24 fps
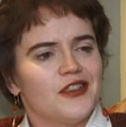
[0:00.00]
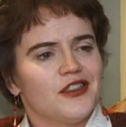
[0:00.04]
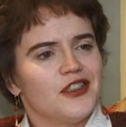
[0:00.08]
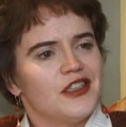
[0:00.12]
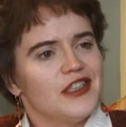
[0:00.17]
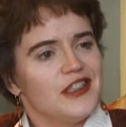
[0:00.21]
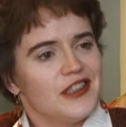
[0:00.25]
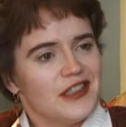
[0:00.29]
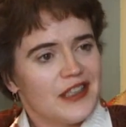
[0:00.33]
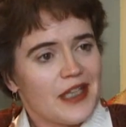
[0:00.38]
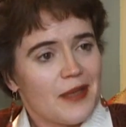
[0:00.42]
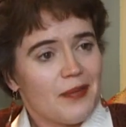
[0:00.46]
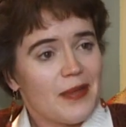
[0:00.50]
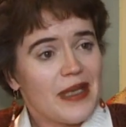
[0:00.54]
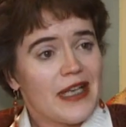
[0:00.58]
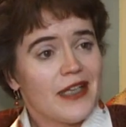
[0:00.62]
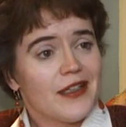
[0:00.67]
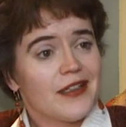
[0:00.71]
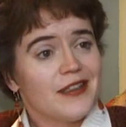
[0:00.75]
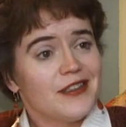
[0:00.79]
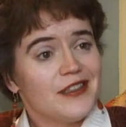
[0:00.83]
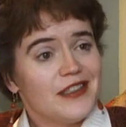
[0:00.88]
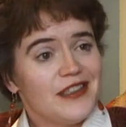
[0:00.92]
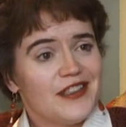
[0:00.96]
She's an
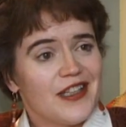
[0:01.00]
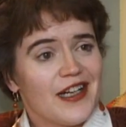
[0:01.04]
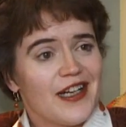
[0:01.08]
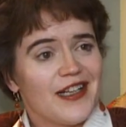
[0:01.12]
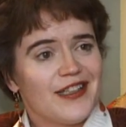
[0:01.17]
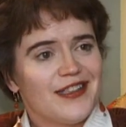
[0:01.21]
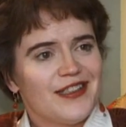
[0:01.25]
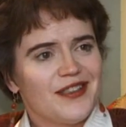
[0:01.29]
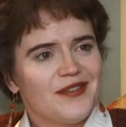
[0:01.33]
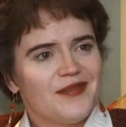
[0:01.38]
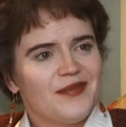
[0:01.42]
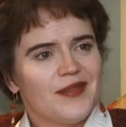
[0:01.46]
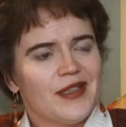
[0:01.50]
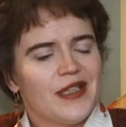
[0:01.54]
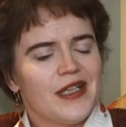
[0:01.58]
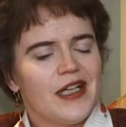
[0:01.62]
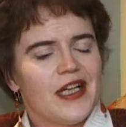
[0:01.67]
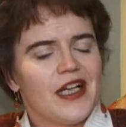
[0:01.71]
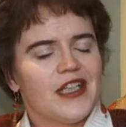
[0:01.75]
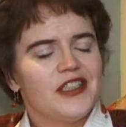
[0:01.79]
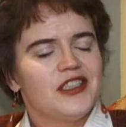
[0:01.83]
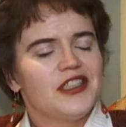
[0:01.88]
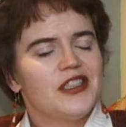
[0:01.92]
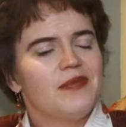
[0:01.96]
American designer,
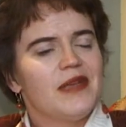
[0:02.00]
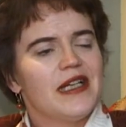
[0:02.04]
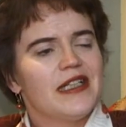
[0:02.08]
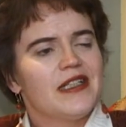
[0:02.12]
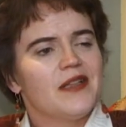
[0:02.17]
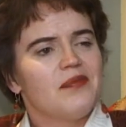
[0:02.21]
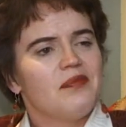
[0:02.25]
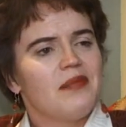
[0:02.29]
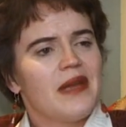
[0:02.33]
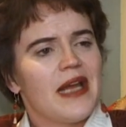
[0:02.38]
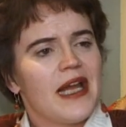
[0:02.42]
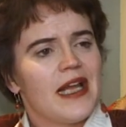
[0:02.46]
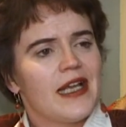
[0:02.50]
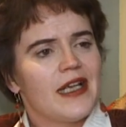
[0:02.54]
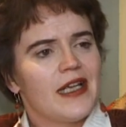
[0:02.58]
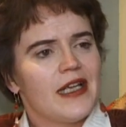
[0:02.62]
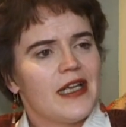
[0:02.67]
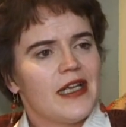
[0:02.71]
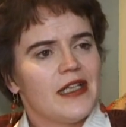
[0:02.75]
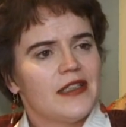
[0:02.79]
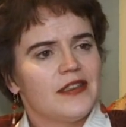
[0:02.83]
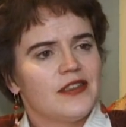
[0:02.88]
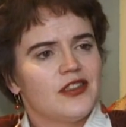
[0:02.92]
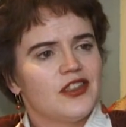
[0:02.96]
and she made a bag
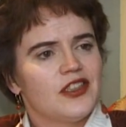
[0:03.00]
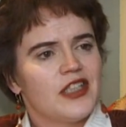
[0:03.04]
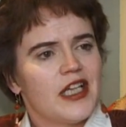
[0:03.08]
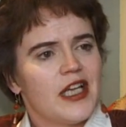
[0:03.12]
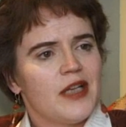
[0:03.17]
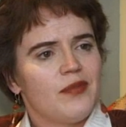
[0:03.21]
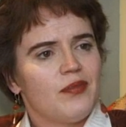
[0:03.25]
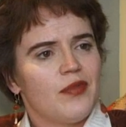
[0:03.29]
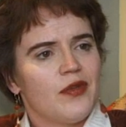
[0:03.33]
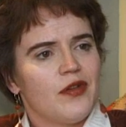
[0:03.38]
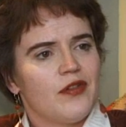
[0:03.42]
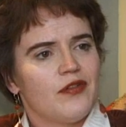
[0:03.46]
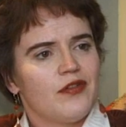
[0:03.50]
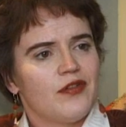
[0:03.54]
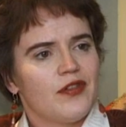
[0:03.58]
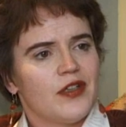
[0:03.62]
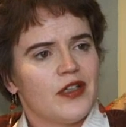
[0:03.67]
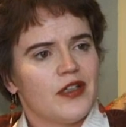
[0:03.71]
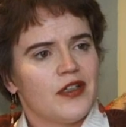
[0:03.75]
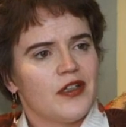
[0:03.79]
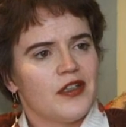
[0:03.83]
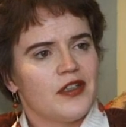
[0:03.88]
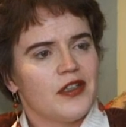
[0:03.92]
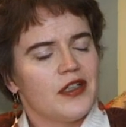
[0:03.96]
in shape of
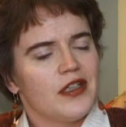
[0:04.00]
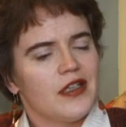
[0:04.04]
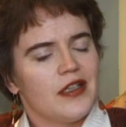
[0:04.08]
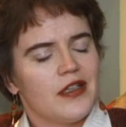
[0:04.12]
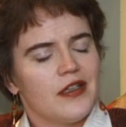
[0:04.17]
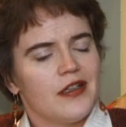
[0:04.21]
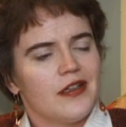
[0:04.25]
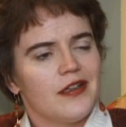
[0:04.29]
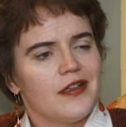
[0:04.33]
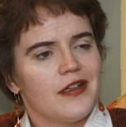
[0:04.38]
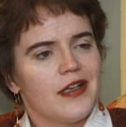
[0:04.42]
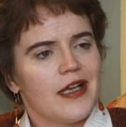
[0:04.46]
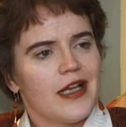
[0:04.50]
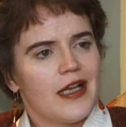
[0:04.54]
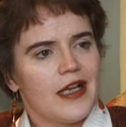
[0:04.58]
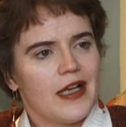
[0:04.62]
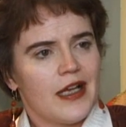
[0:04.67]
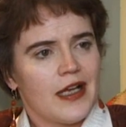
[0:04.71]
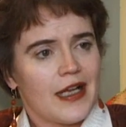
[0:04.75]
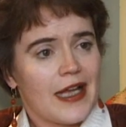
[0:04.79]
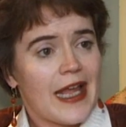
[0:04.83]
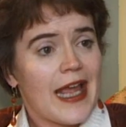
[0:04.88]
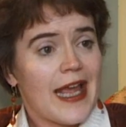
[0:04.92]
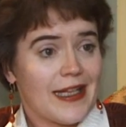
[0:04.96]
a
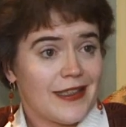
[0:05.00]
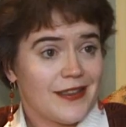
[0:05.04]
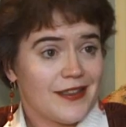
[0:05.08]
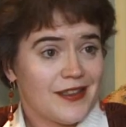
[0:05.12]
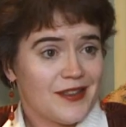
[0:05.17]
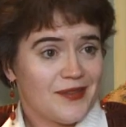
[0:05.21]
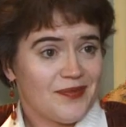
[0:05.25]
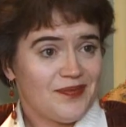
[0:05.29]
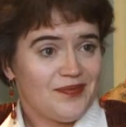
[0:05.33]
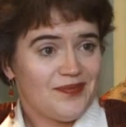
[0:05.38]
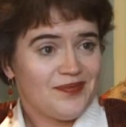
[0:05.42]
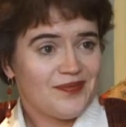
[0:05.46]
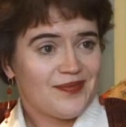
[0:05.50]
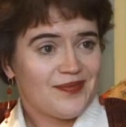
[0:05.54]
cat.